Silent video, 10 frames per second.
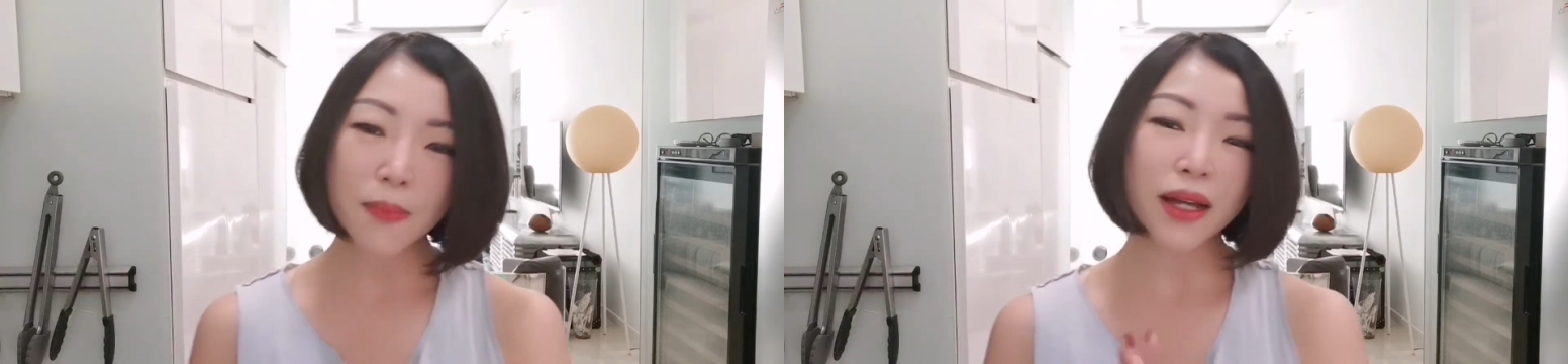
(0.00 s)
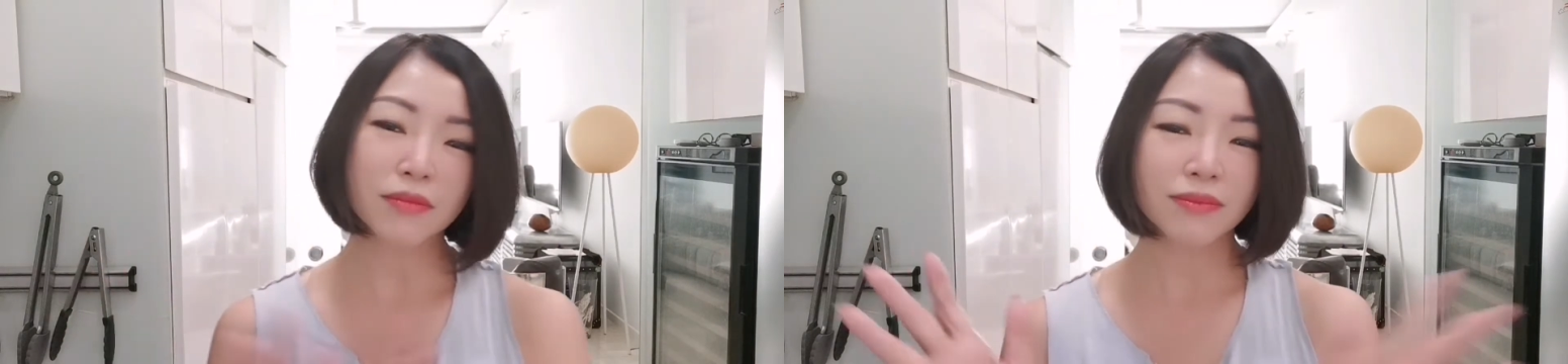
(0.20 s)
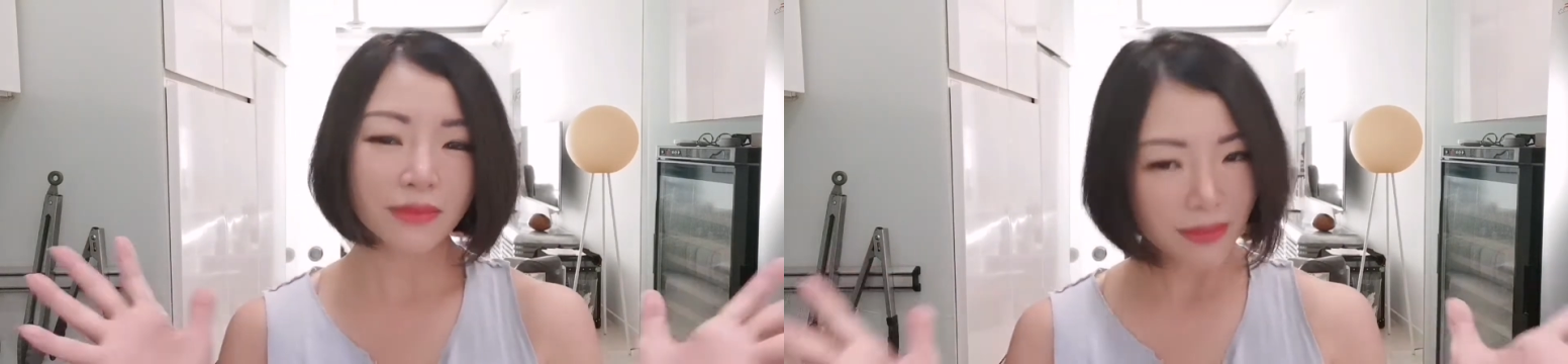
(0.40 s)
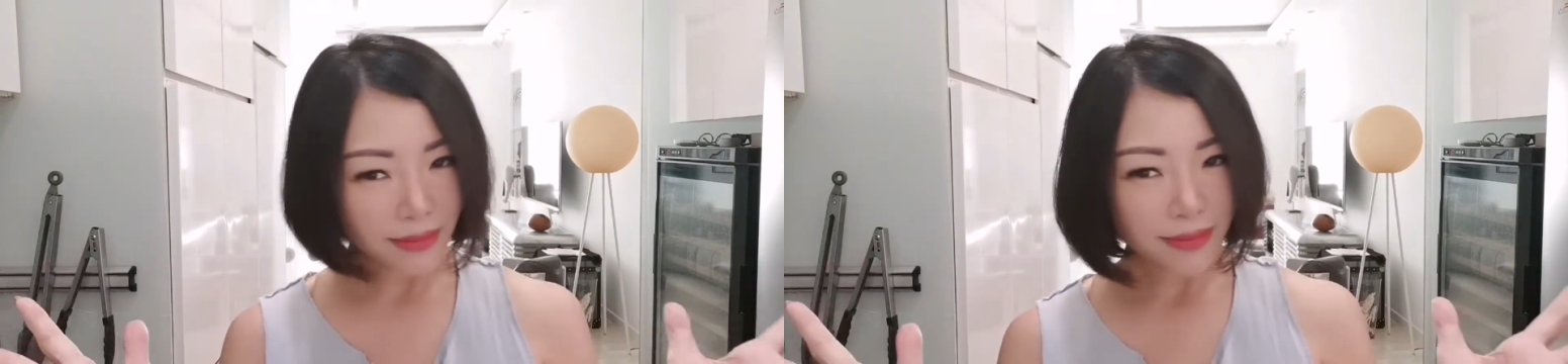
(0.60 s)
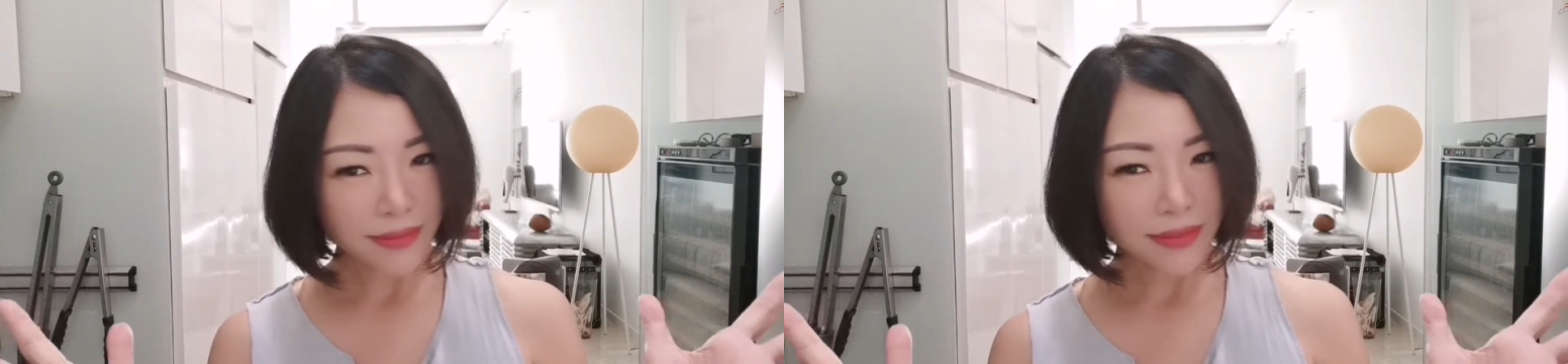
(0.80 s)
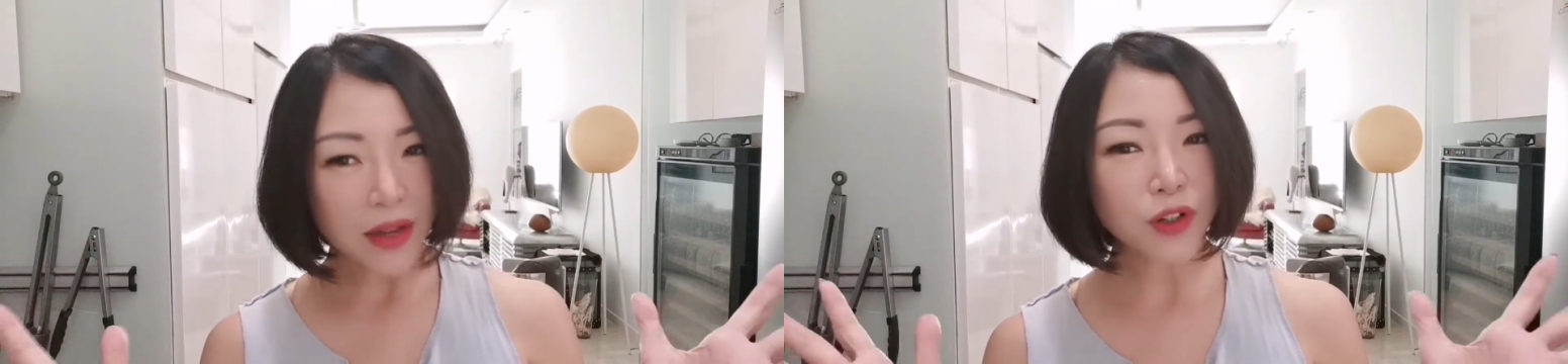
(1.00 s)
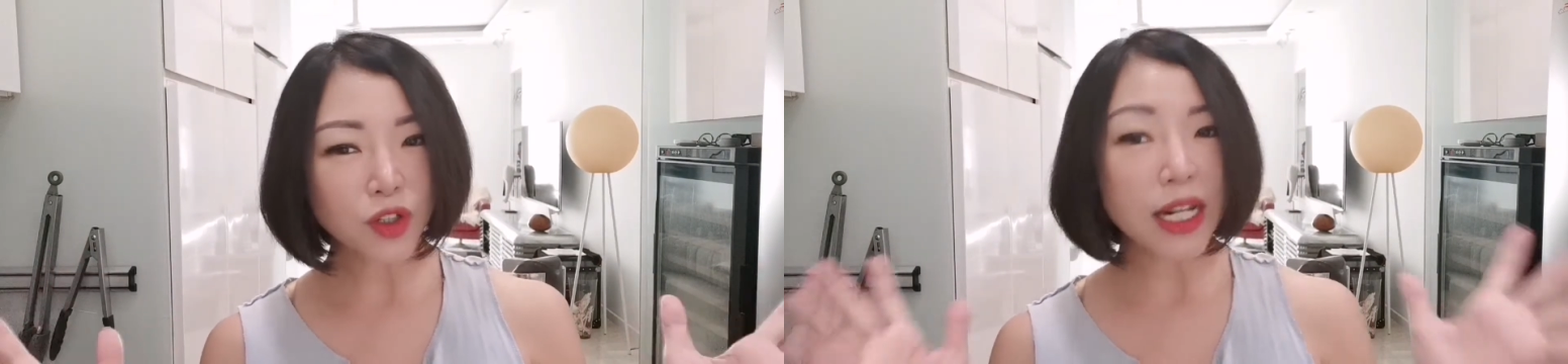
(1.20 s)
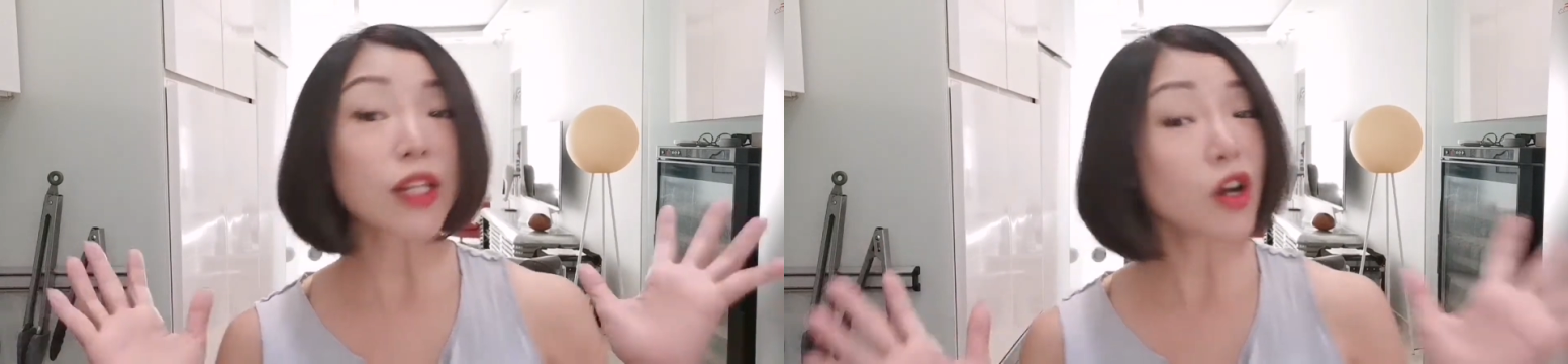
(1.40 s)
but
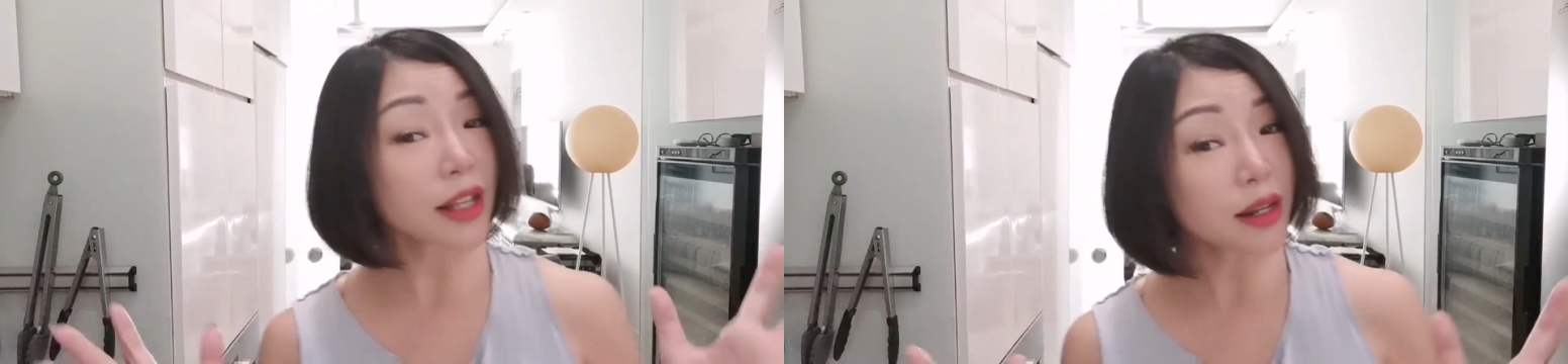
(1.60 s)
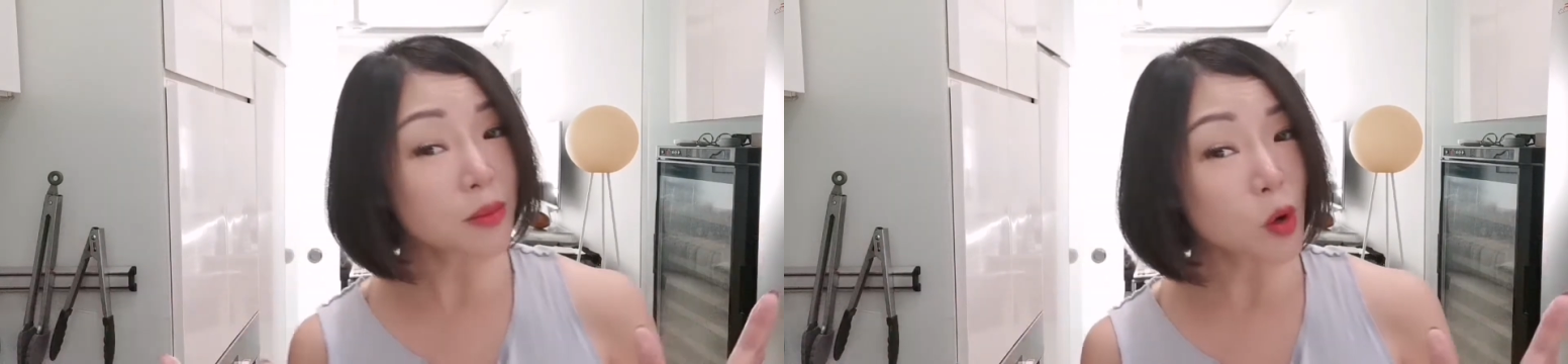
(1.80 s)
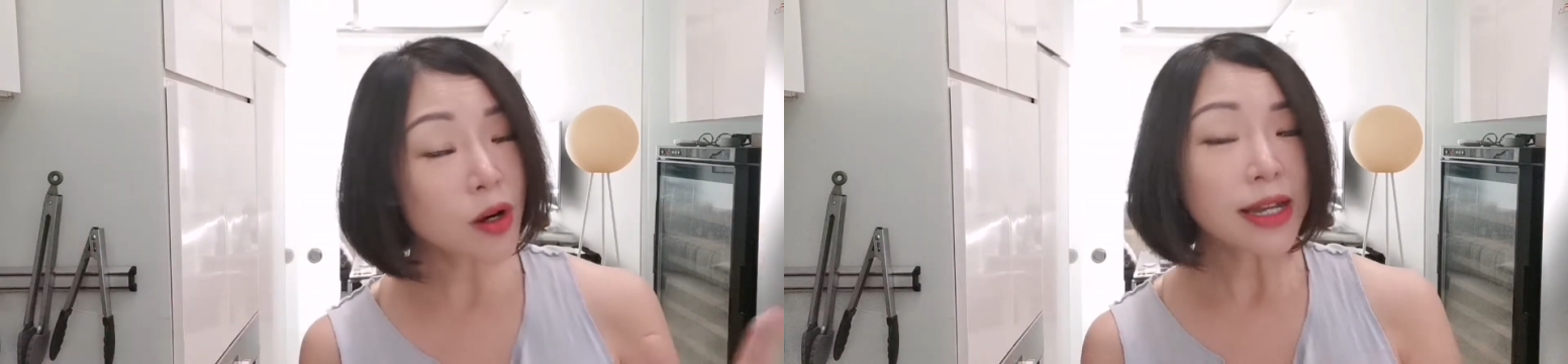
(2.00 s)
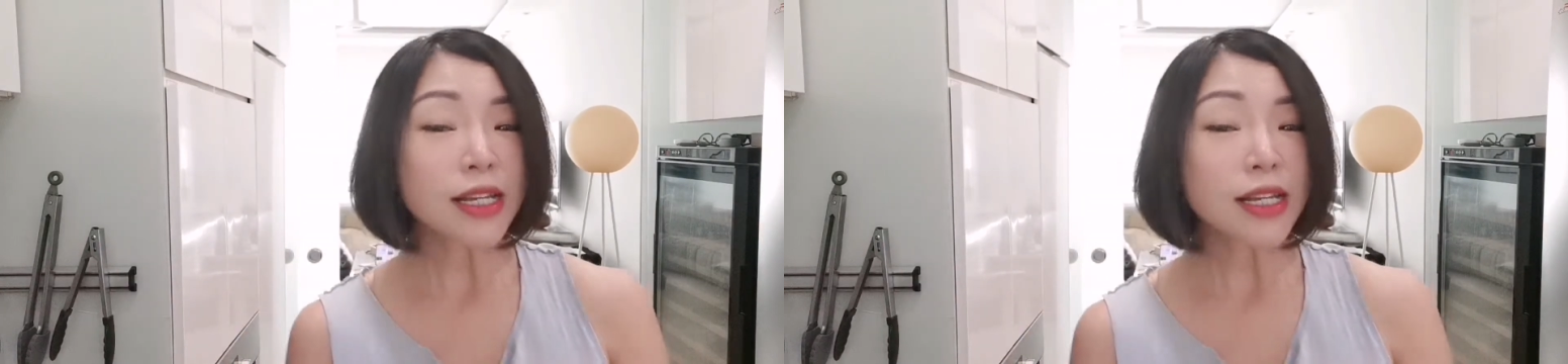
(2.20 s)
Unfortunately, not anymore.